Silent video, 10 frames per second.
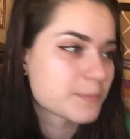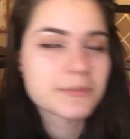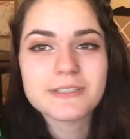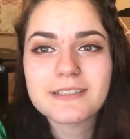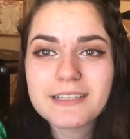
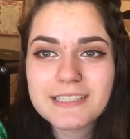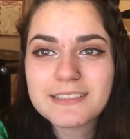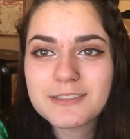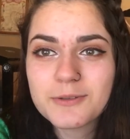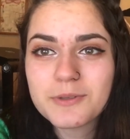But I
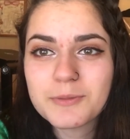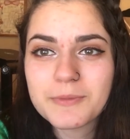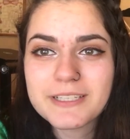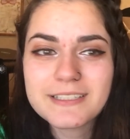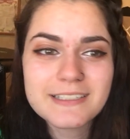didn't know what it
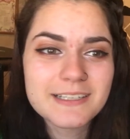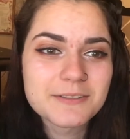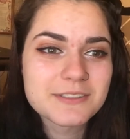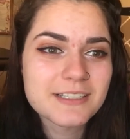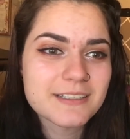meant. And I
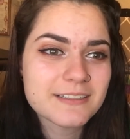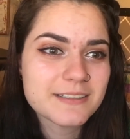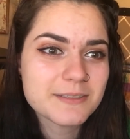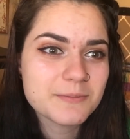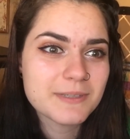was like,
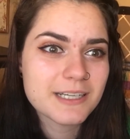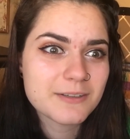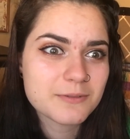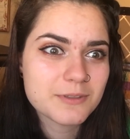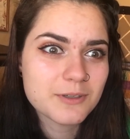um, I
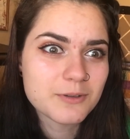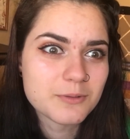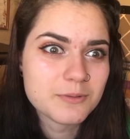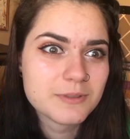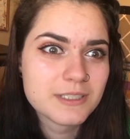don't know.
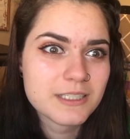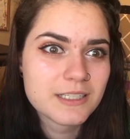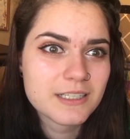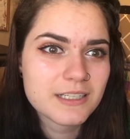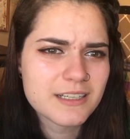
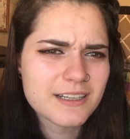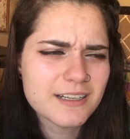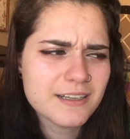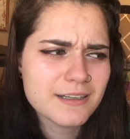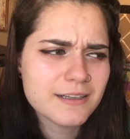
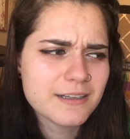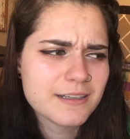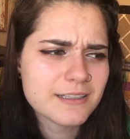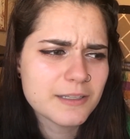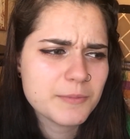Uh,
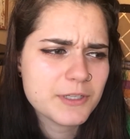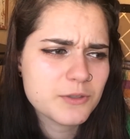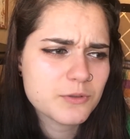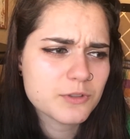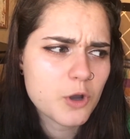let me
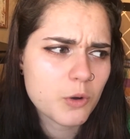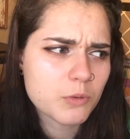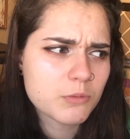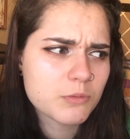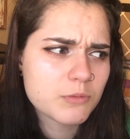go. No.
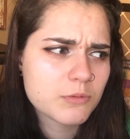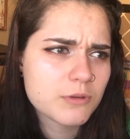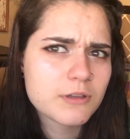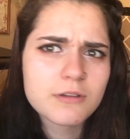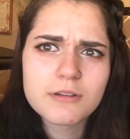
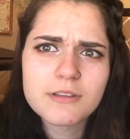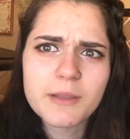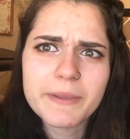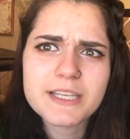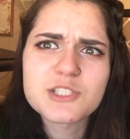
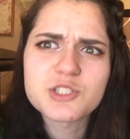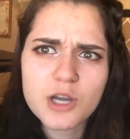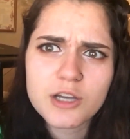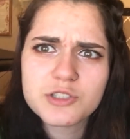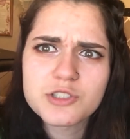Let me ask Josh.
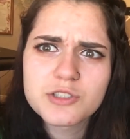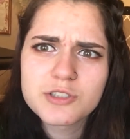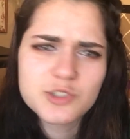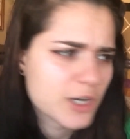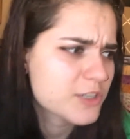
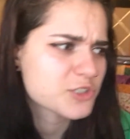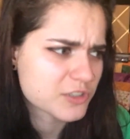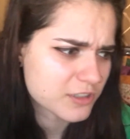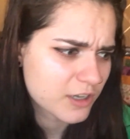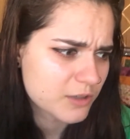Josh,
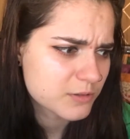no.